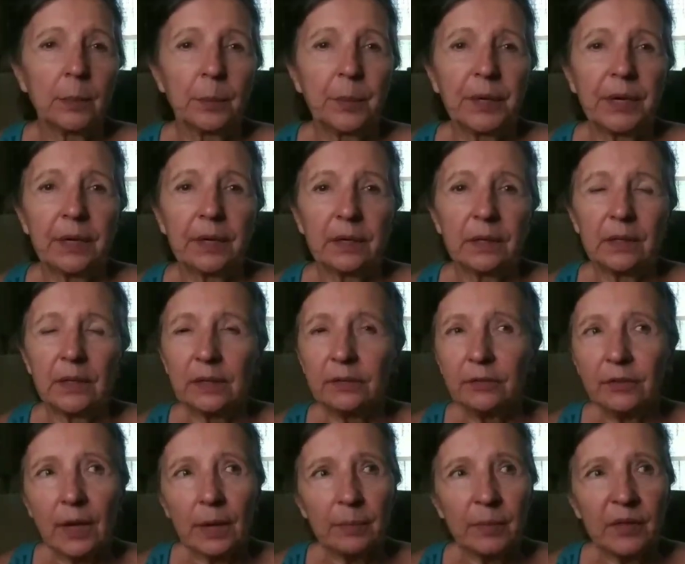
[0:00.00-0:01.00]
But
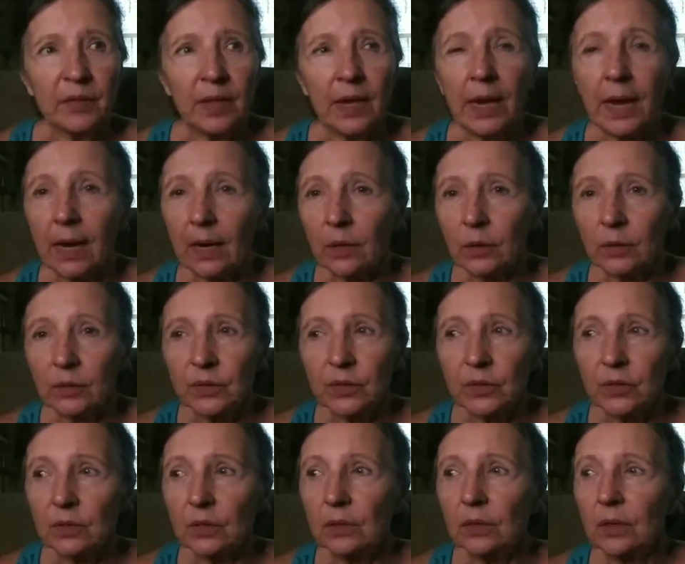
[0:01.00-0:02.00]
if I'm in the
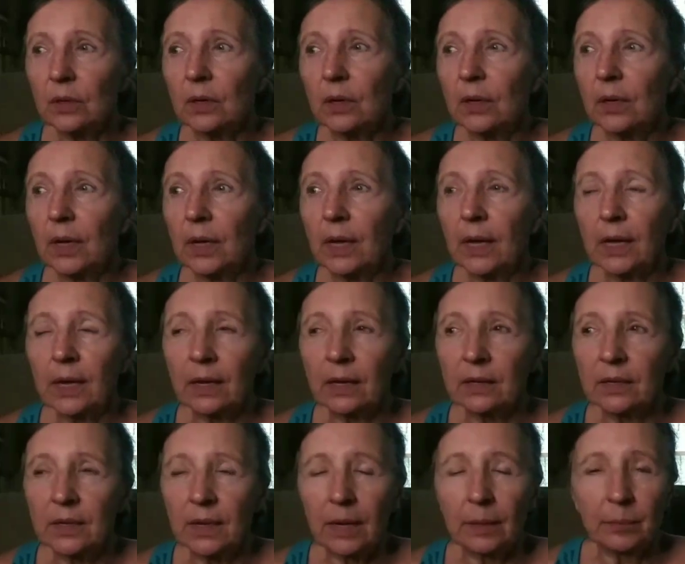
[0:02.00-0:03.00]
house
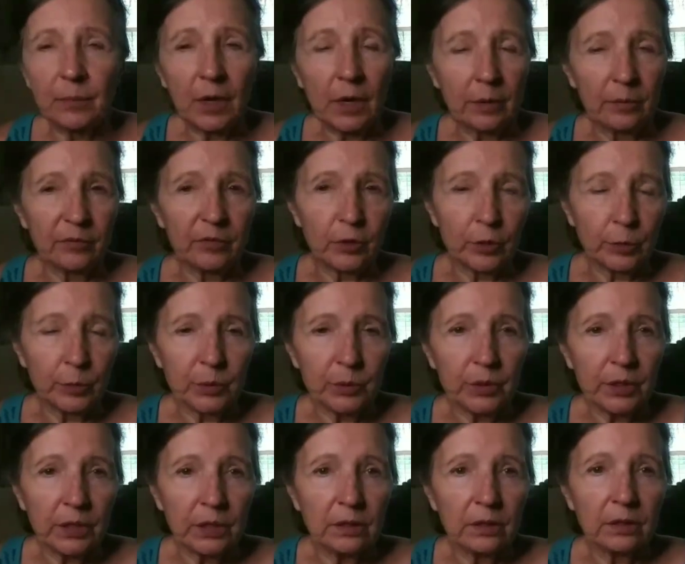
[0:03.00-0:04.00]
and I'm comfortable
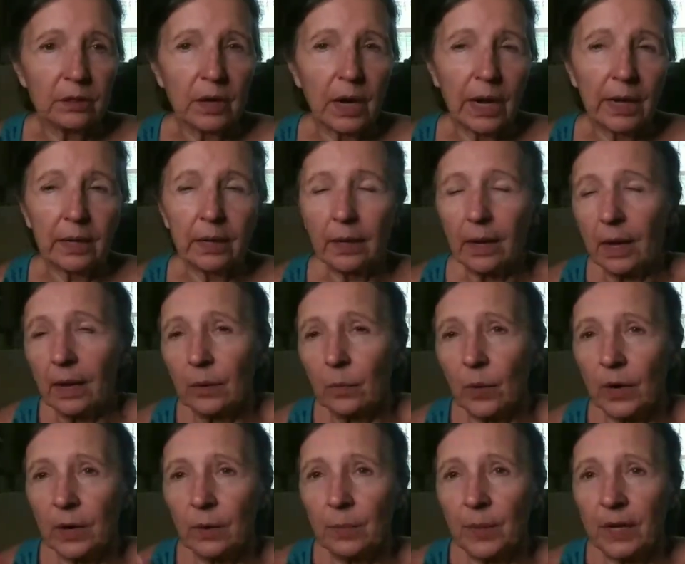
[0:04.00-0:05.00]
here, I, I
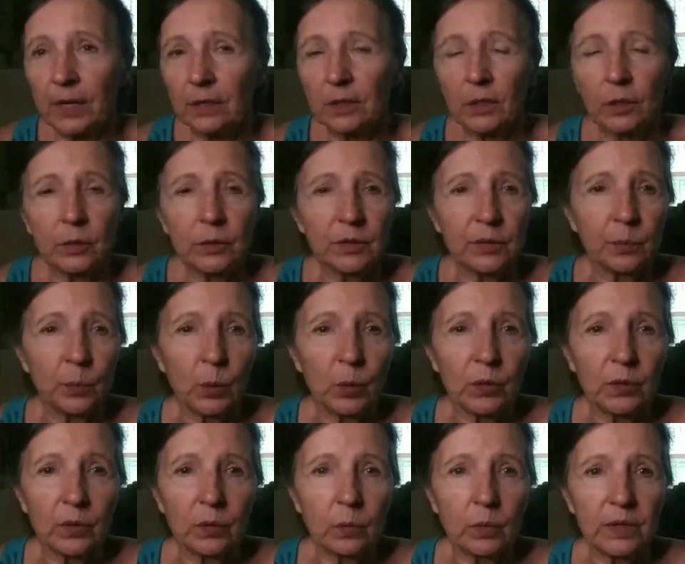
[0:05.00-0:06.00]
wear my clothes
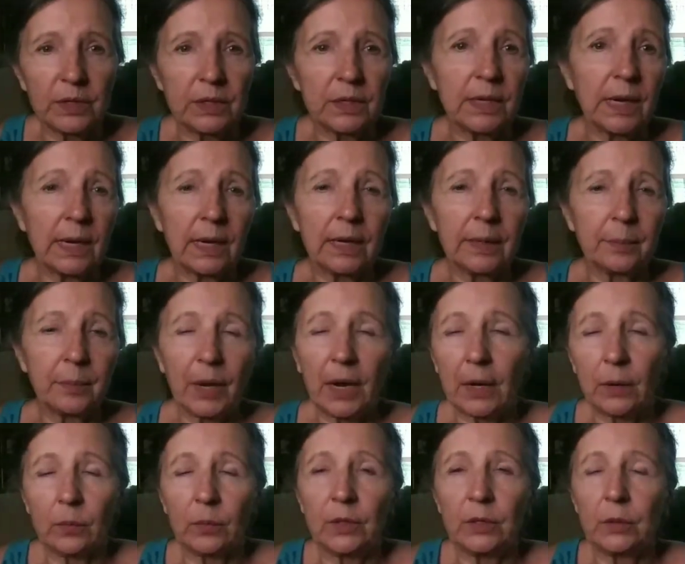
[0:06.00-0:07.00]
more than one time.
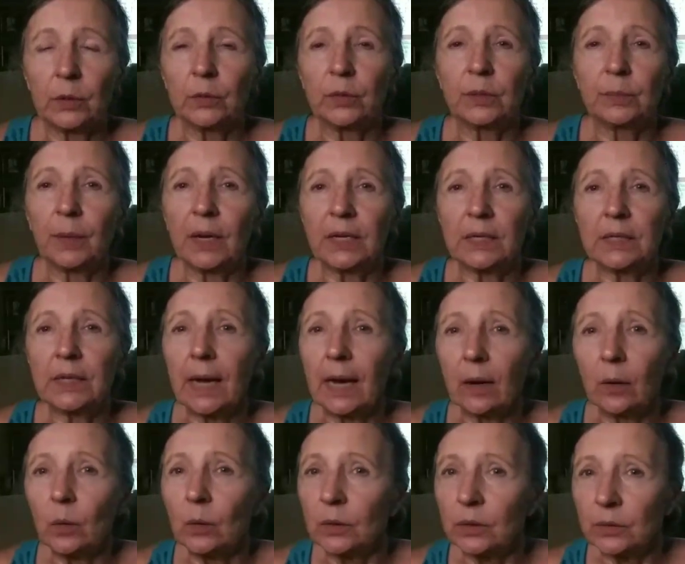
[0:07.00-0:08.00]
I reuse my
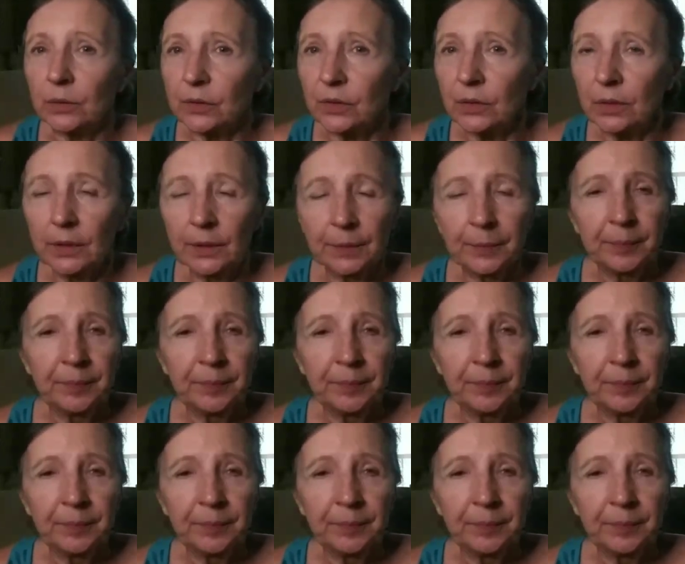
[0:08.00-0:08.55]
towels.